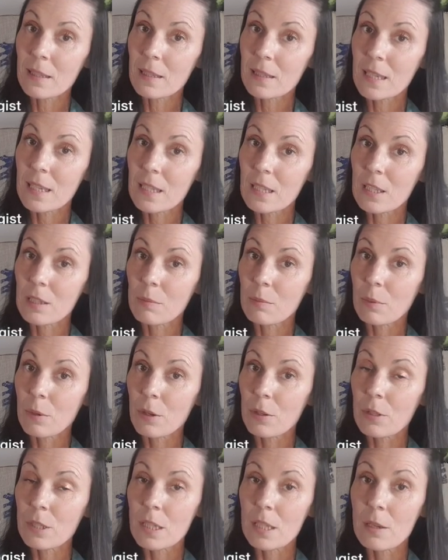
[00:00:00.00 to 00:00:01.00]
testing
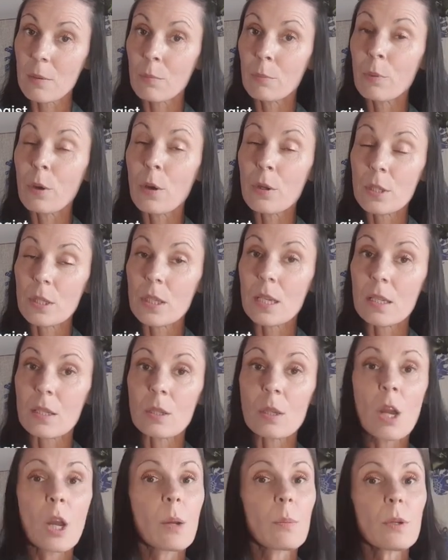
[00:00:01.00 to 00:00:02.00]

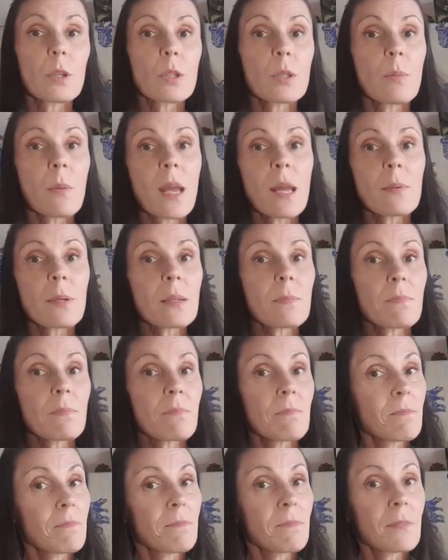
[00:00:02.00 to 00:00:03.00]
process, because maybe
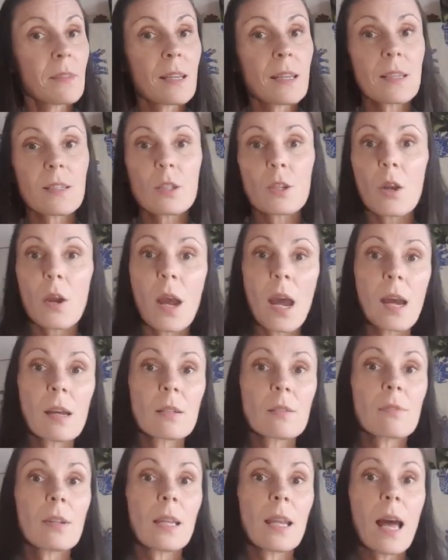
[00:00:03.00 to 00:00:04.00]
things go out
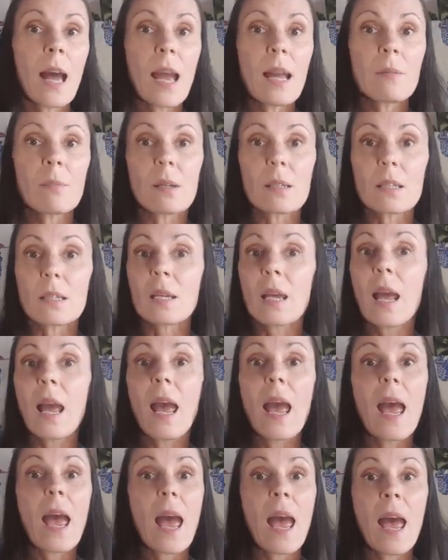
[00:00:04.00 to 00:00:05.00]
of alignment,
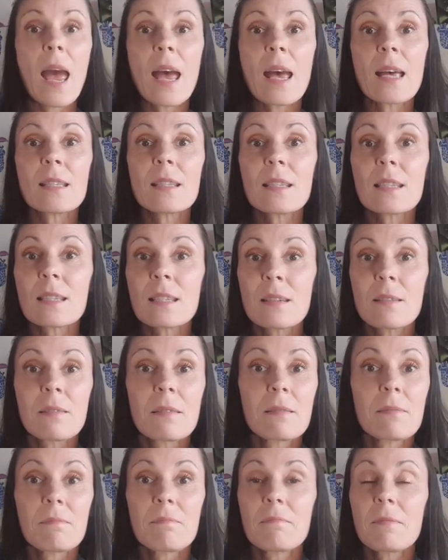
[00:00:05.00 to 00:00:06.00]
as
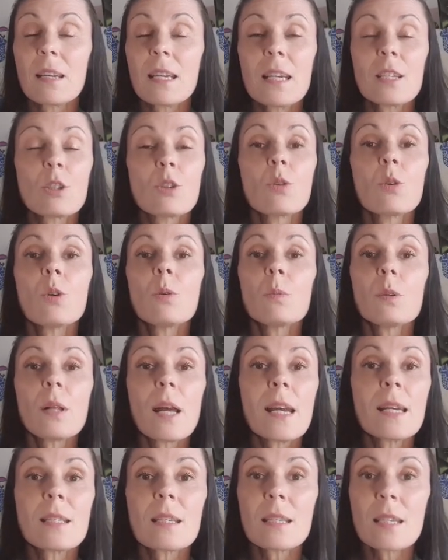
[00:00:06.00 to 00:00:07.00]
is normal,
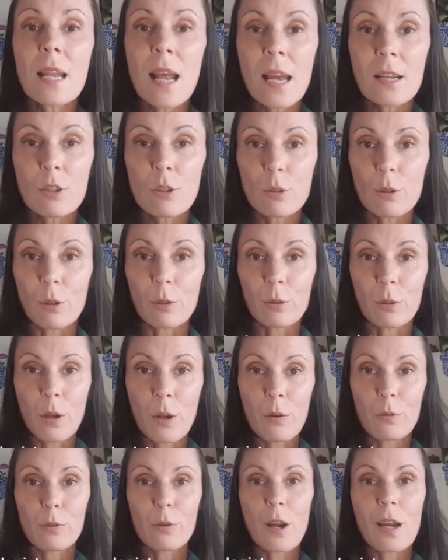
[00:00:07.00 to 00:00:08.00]
as is natural
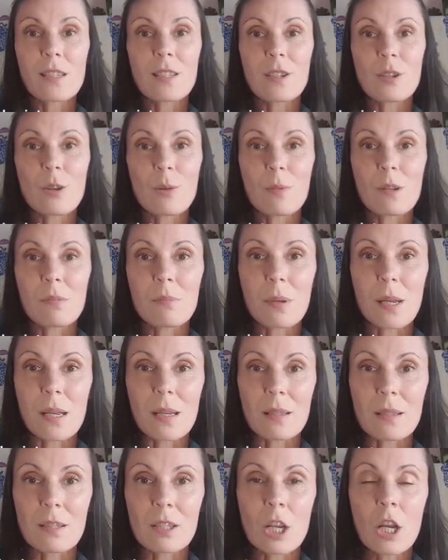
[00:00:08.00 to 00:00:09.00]
for us human
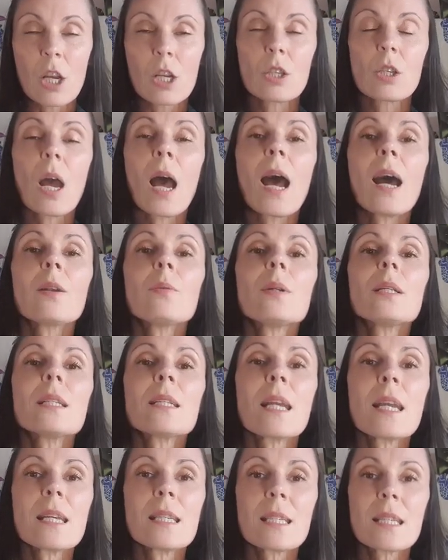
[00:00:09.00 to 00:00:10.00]
beings. So how do we
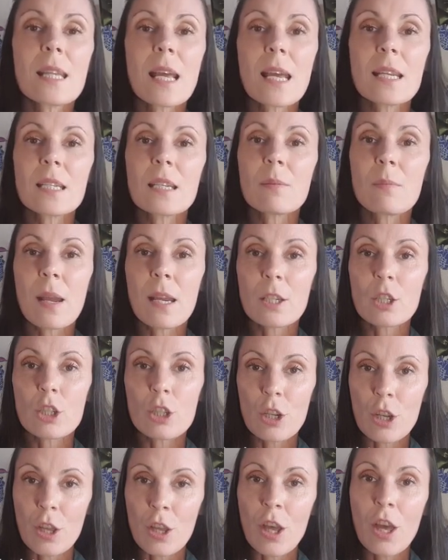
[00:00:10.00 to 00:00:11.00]
test that and make
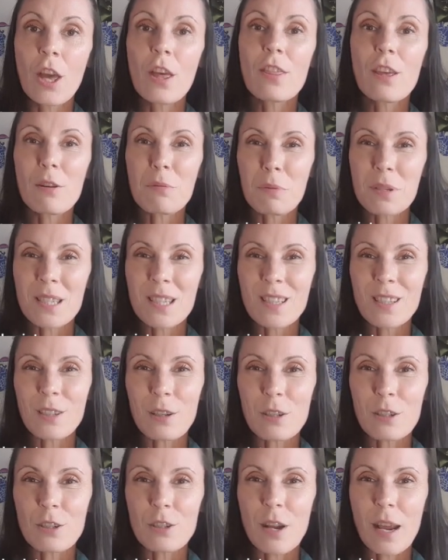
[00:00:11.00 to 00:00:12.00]
sure that we're still
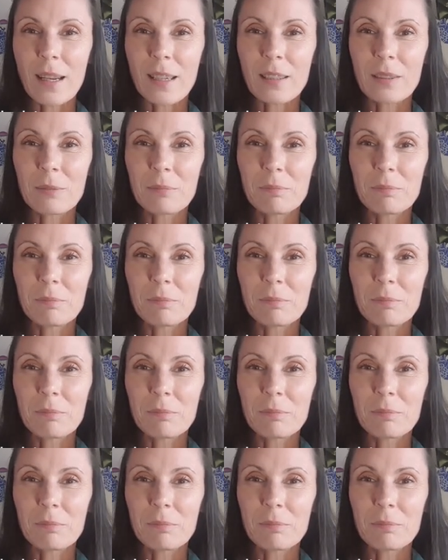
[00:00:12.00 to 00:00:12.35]
on track?